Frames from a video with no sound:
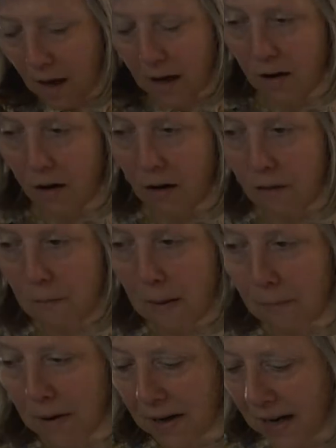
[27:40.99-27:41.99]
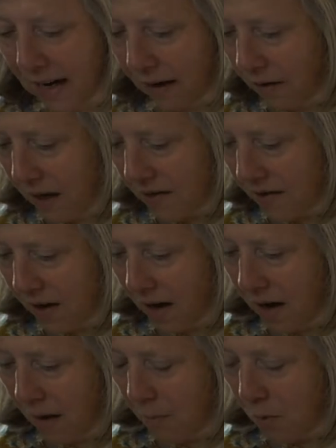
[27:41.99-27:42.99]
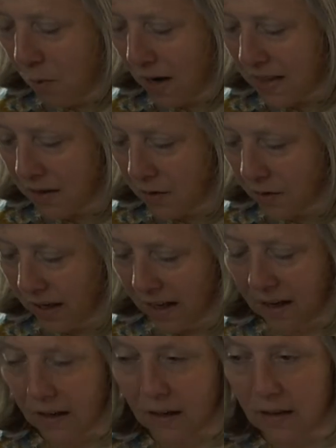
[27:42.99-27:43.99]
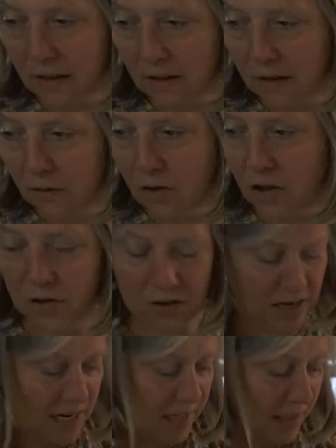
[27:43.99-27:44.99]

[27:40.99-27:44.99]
I can't remember now. I, I'm always looking at, just in